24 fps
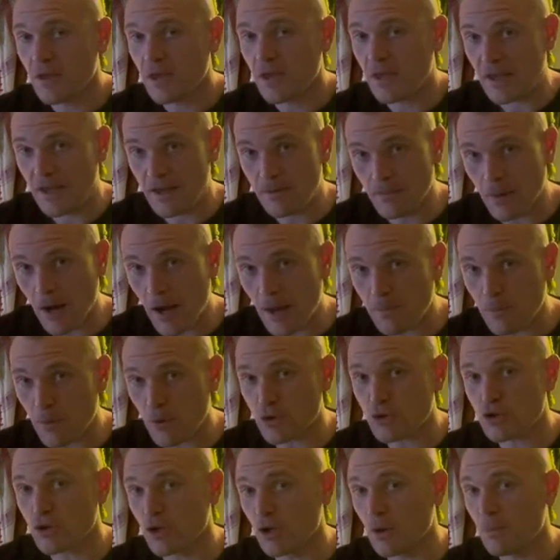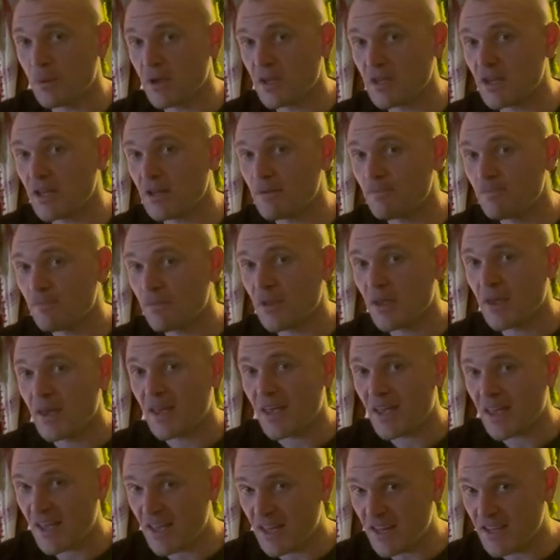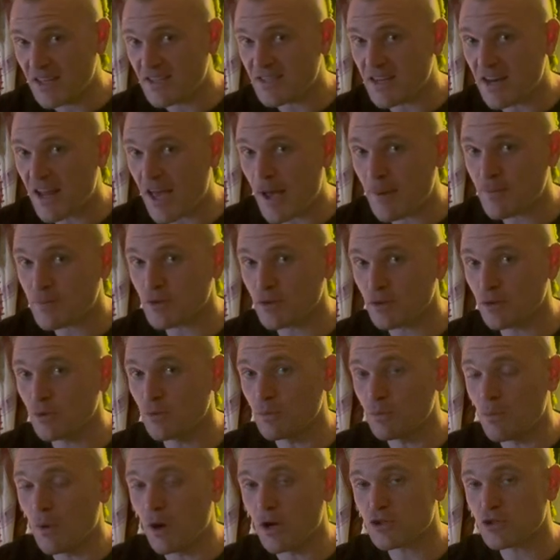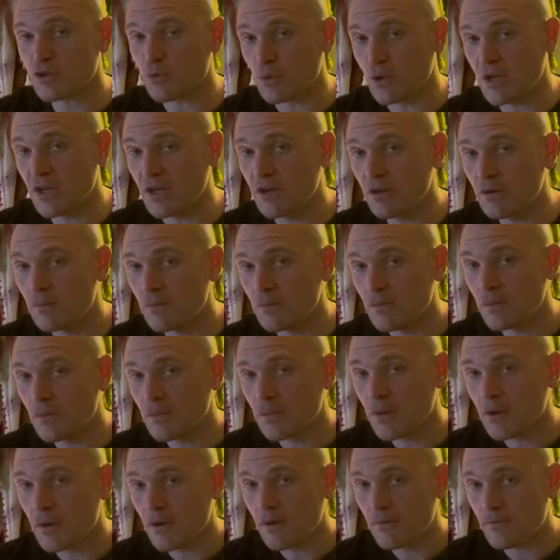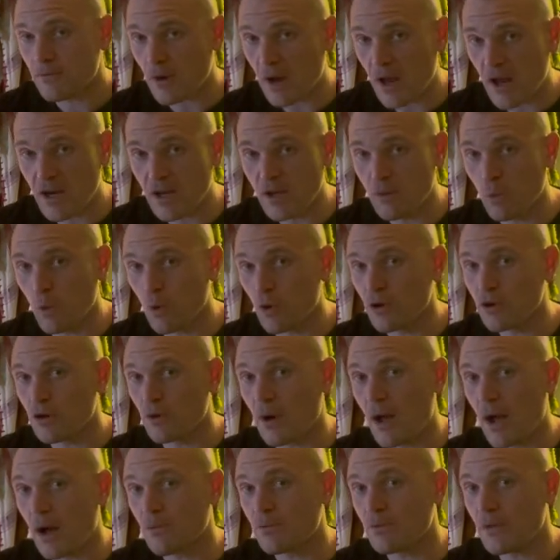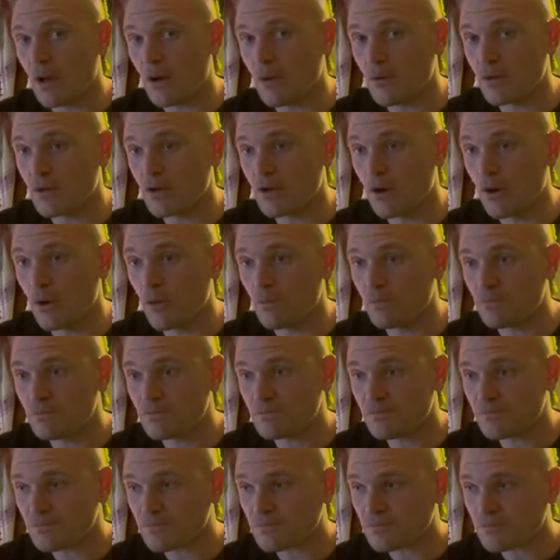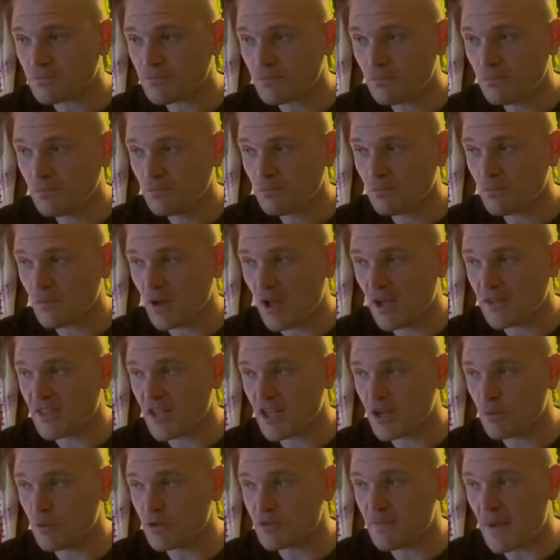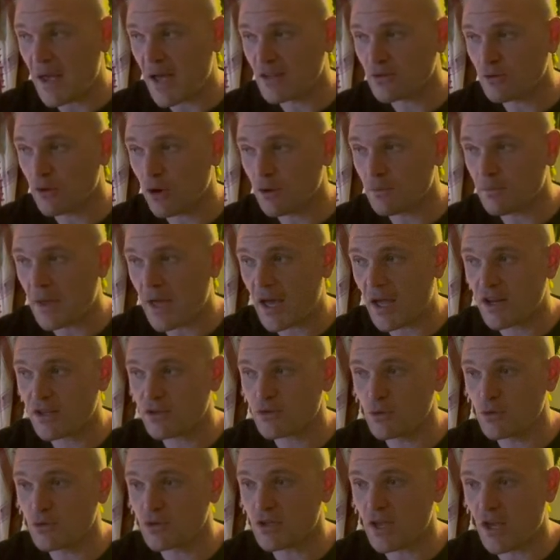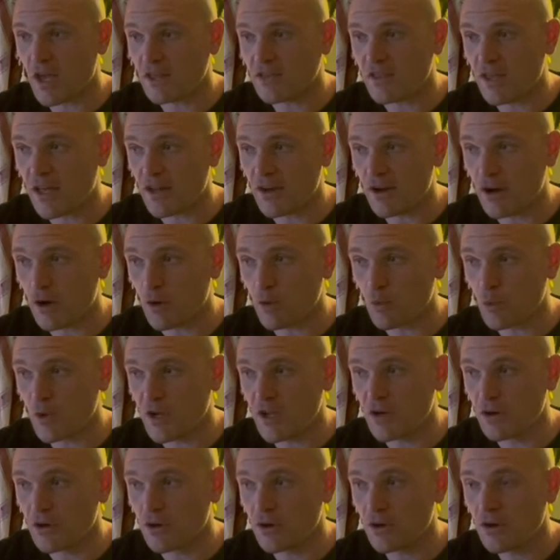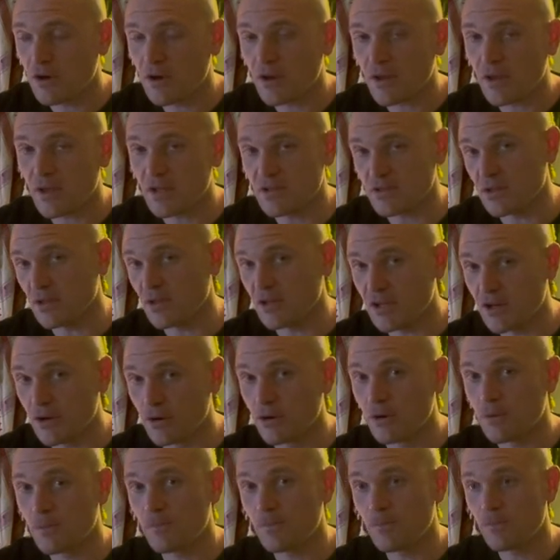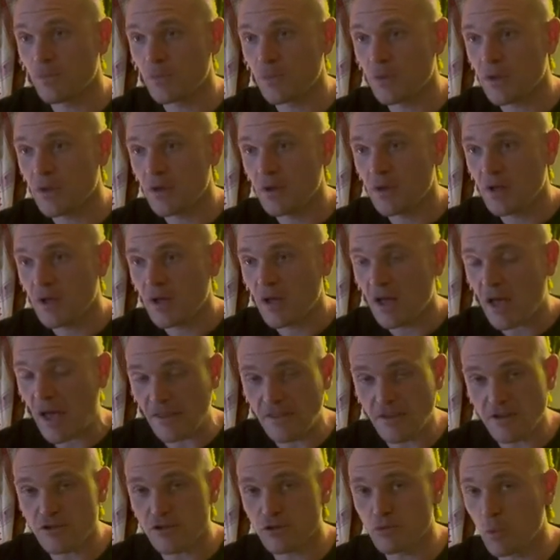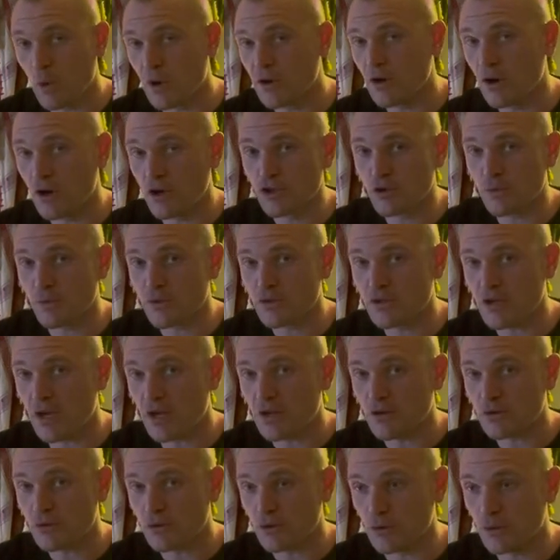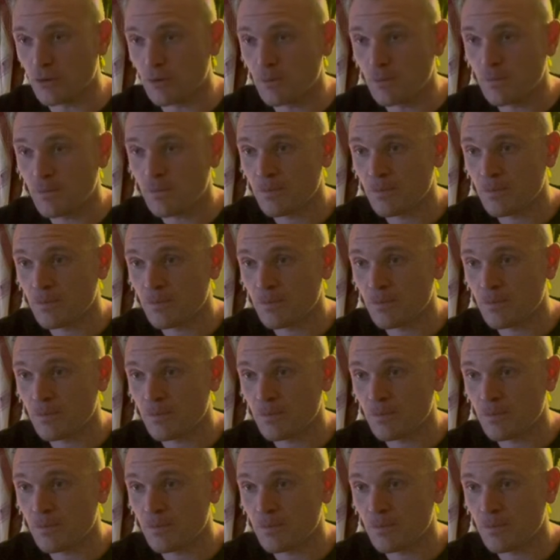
in my personal opinion, it is an absolute must read for any warrior out there. You know, I think it was Mad Dog Mattis who said that a reader is a leader, and this is 100% true.